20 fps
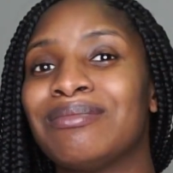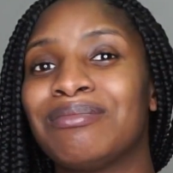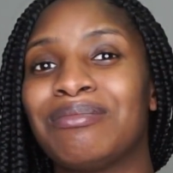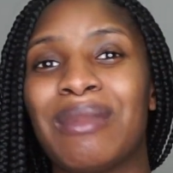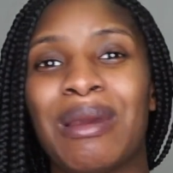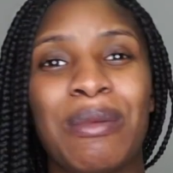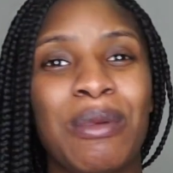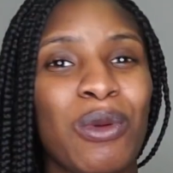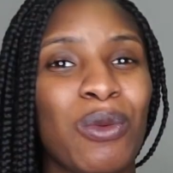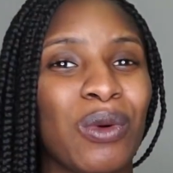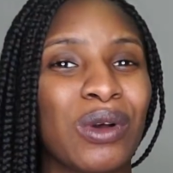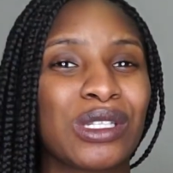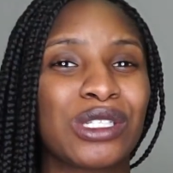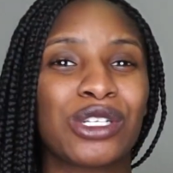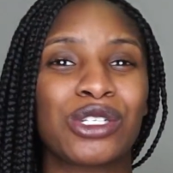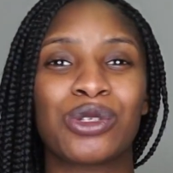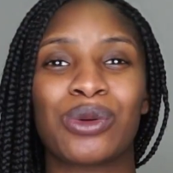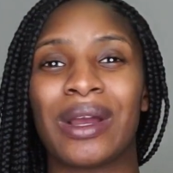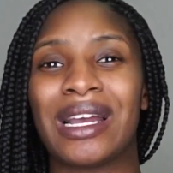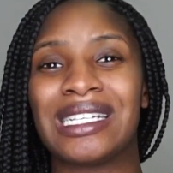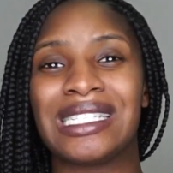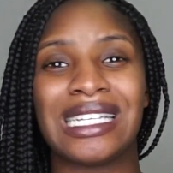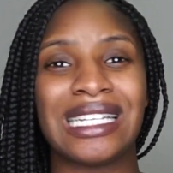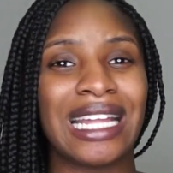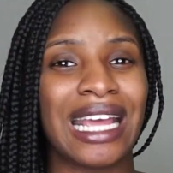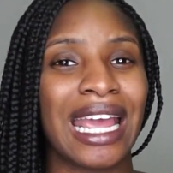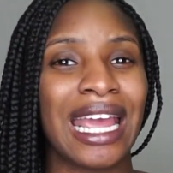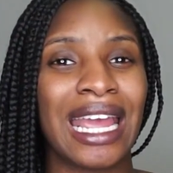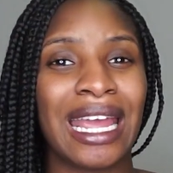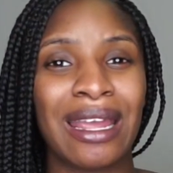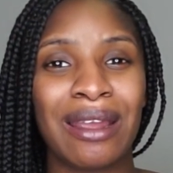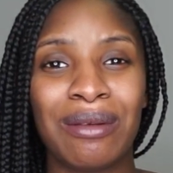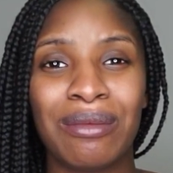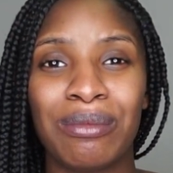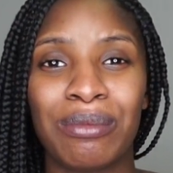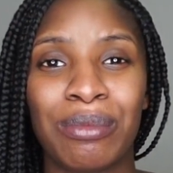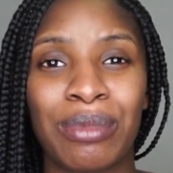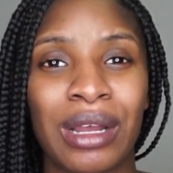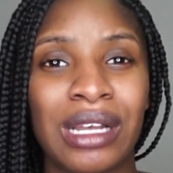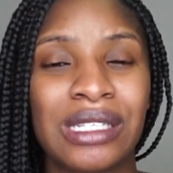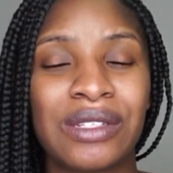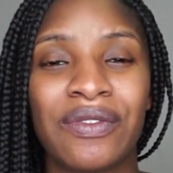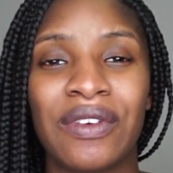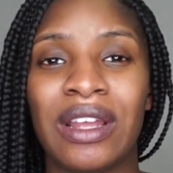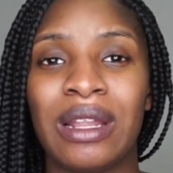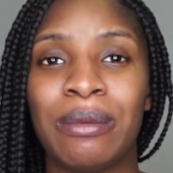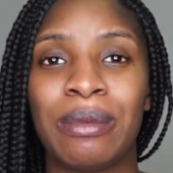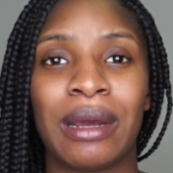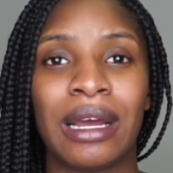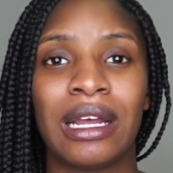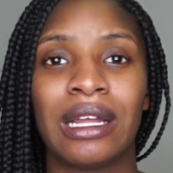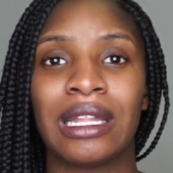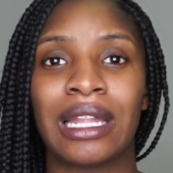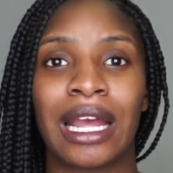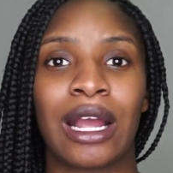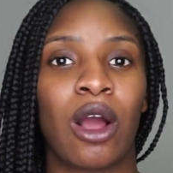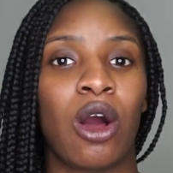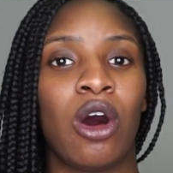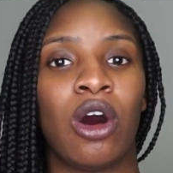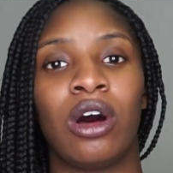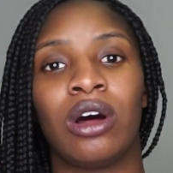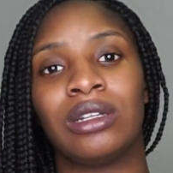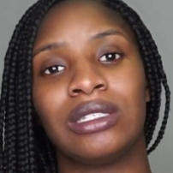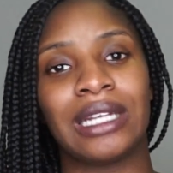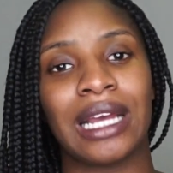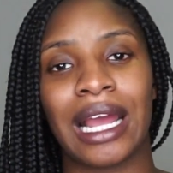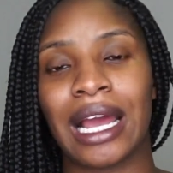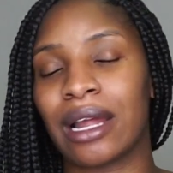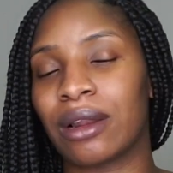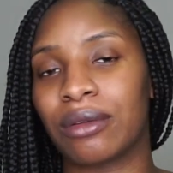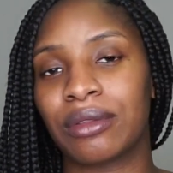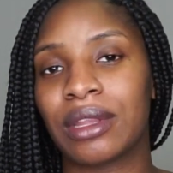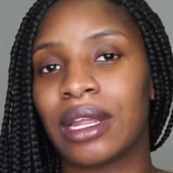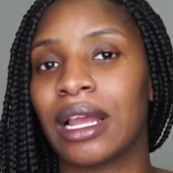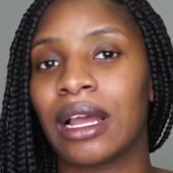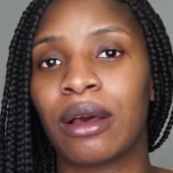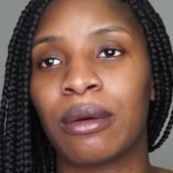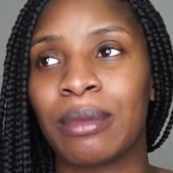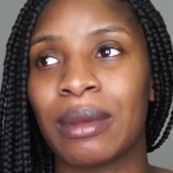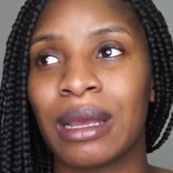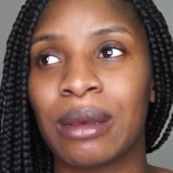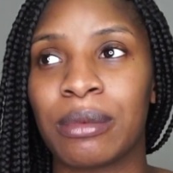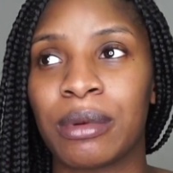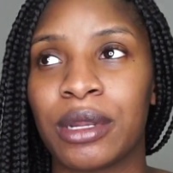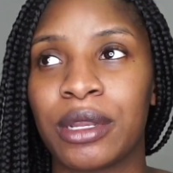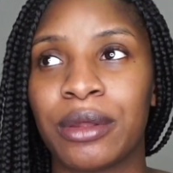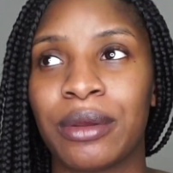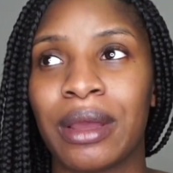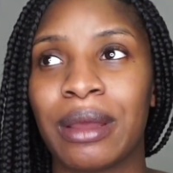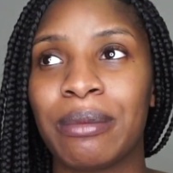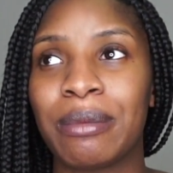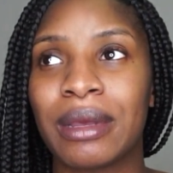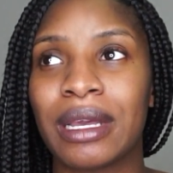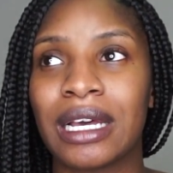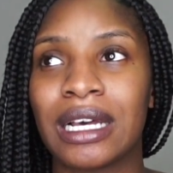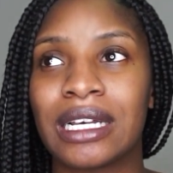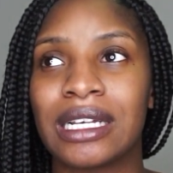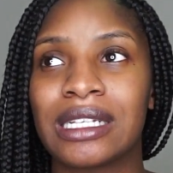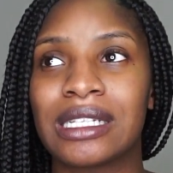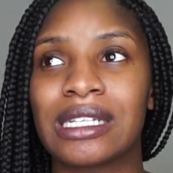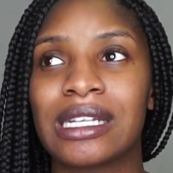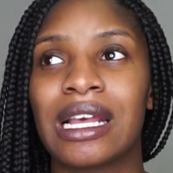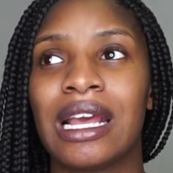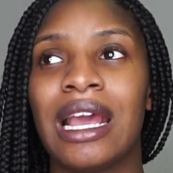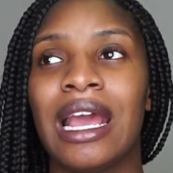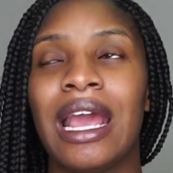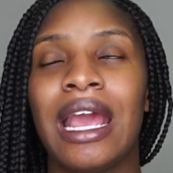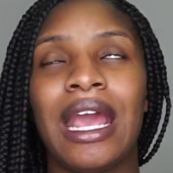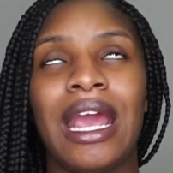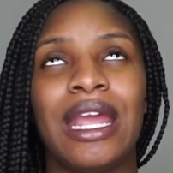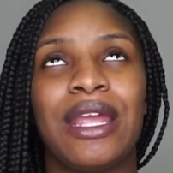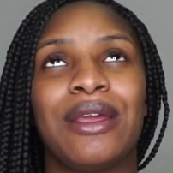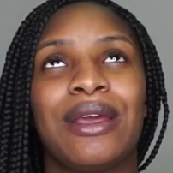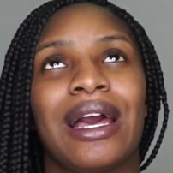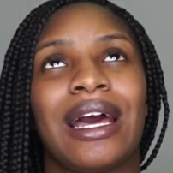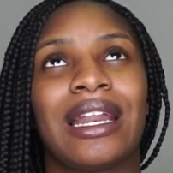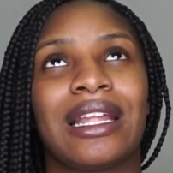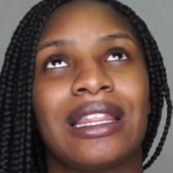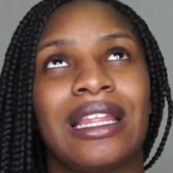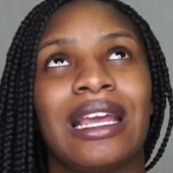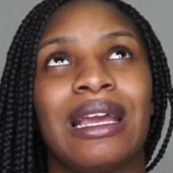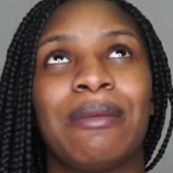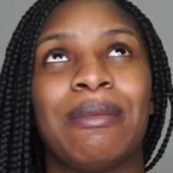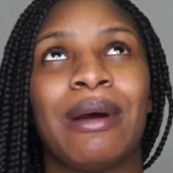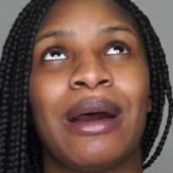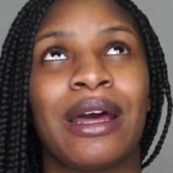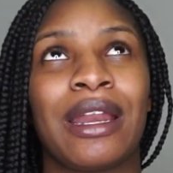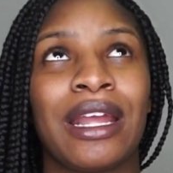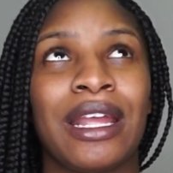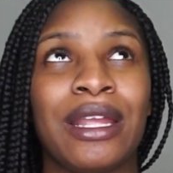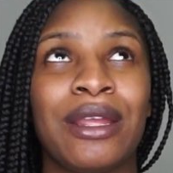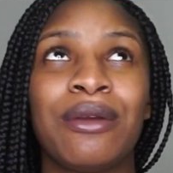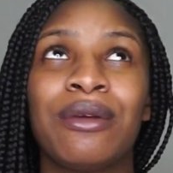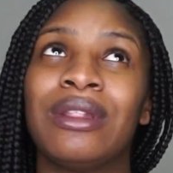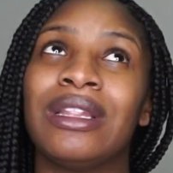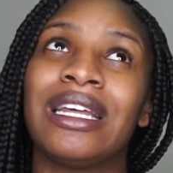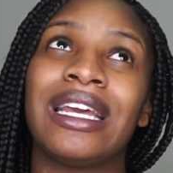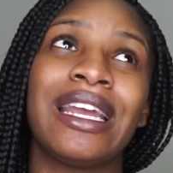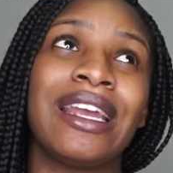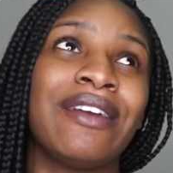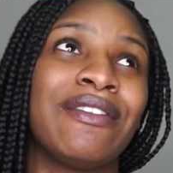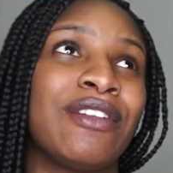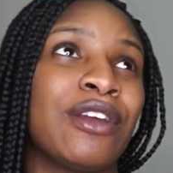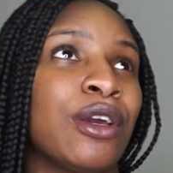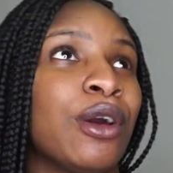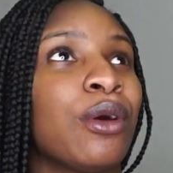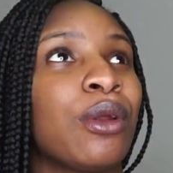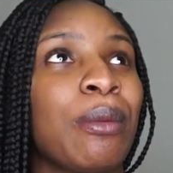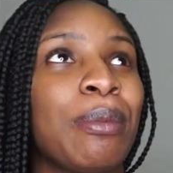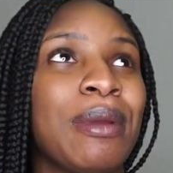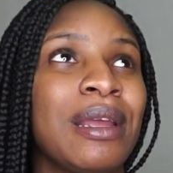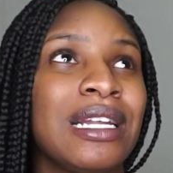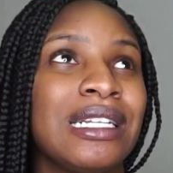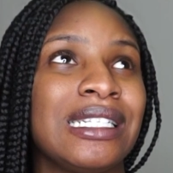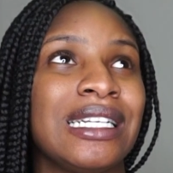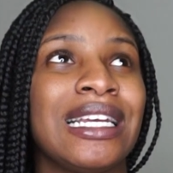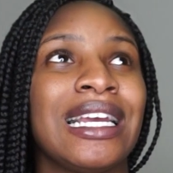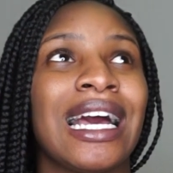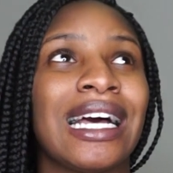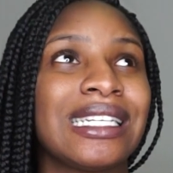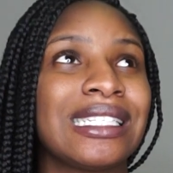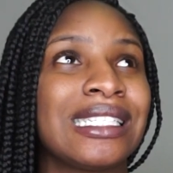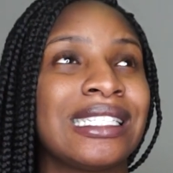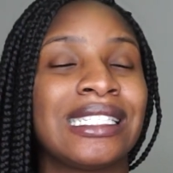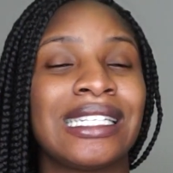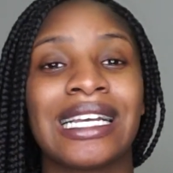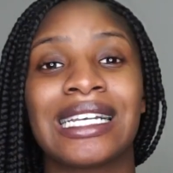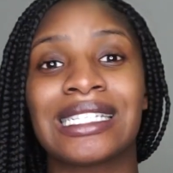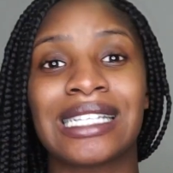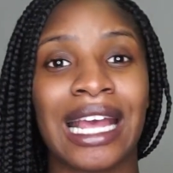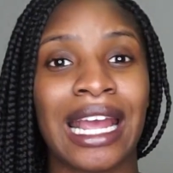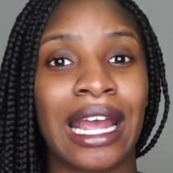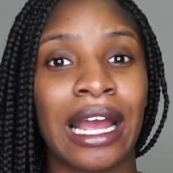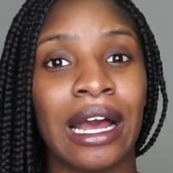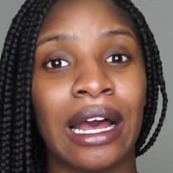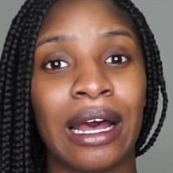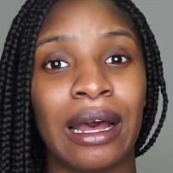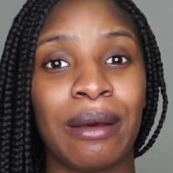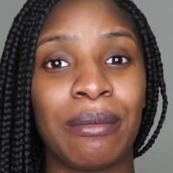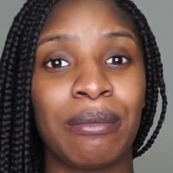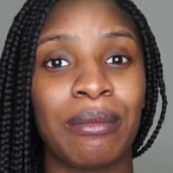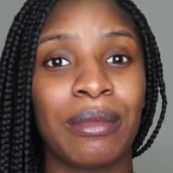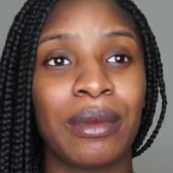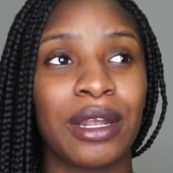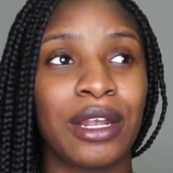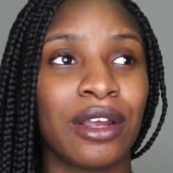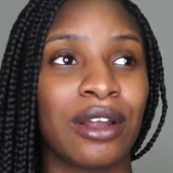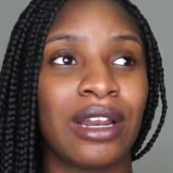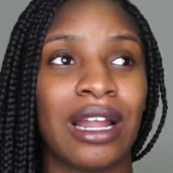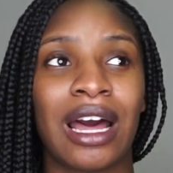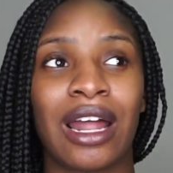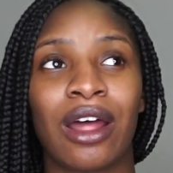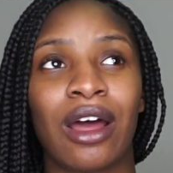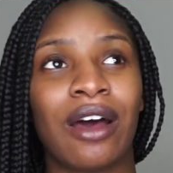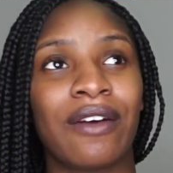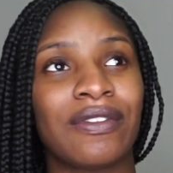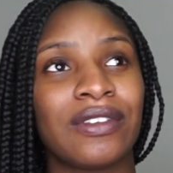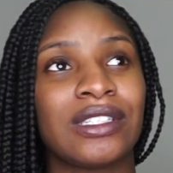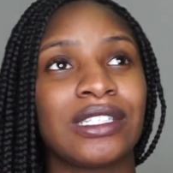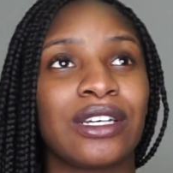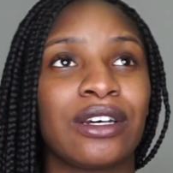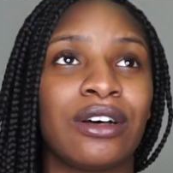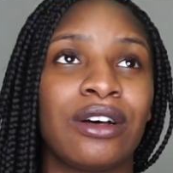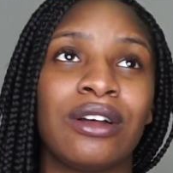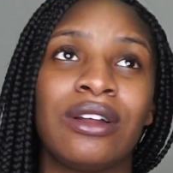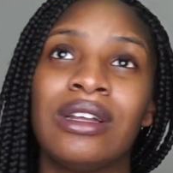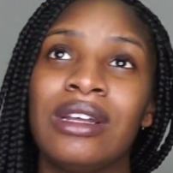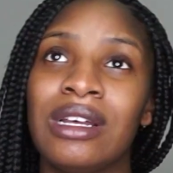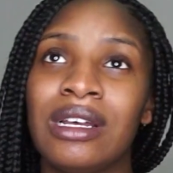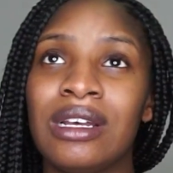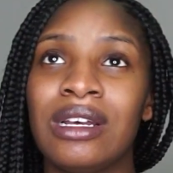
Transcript: maybe once or twice a day breastfeed, but like all day I don't think I'll be able to do it because you got to think about it. You leave to go to PT at 6 AM. You're not off until